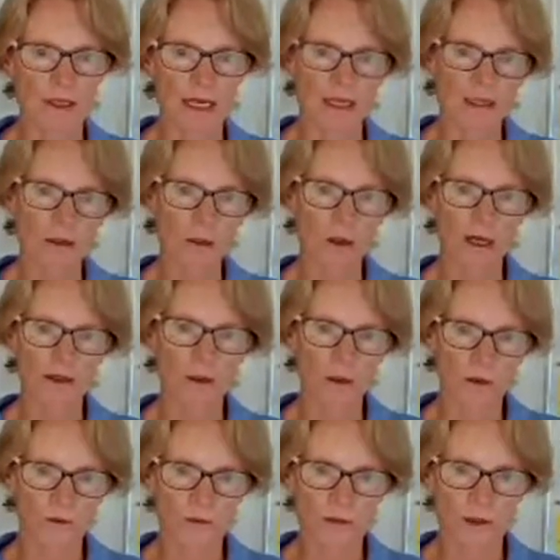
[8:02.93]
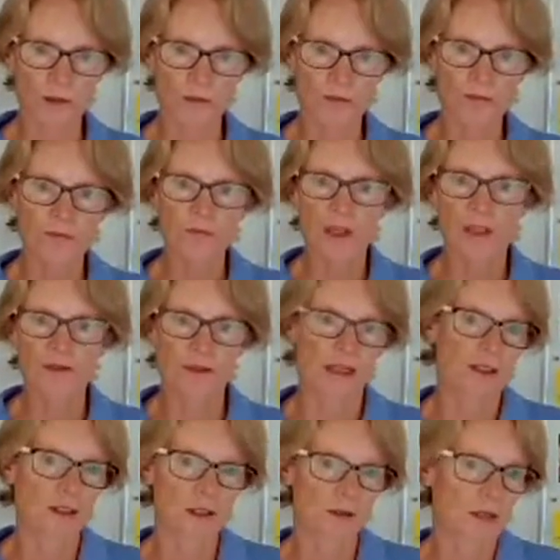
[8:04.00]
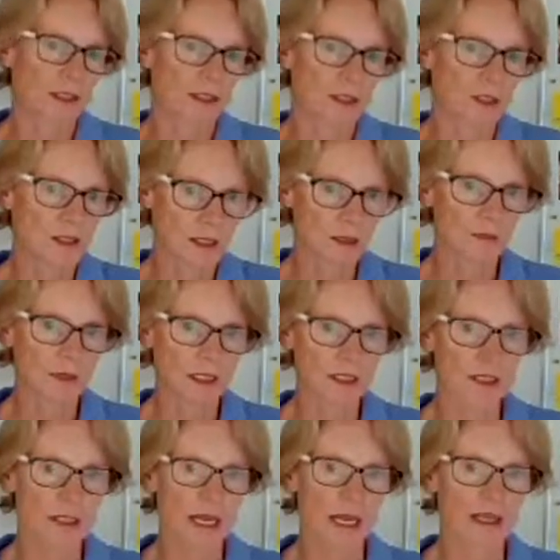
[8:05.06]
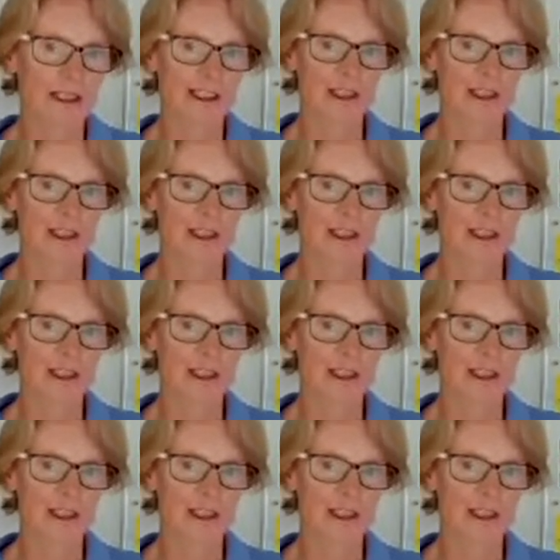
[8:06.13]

And quite often it's as simple as that.